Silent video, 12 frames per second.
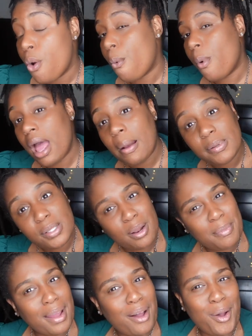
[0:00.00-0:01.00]
One episode,
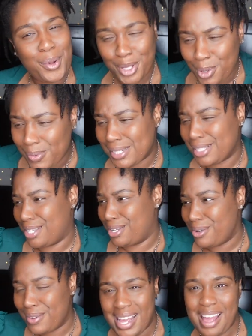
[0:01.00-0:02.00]
I'm like, oh, Lou was
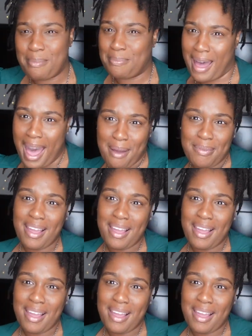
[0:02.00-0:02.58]
cute. He a vibe.